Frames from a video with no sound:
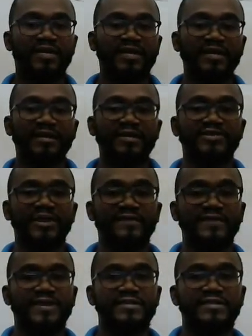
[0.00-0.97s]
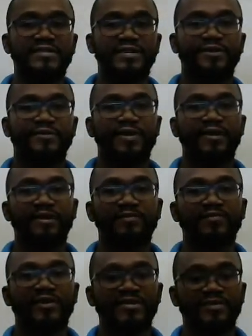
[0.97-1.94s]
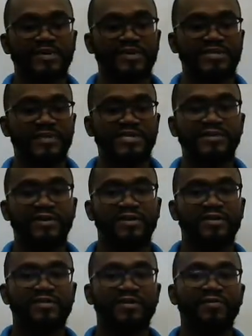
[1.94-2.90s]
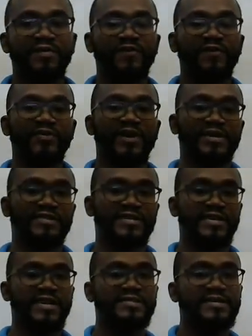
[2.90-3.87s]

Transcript: key traffic engineering principles must be understood before we actually get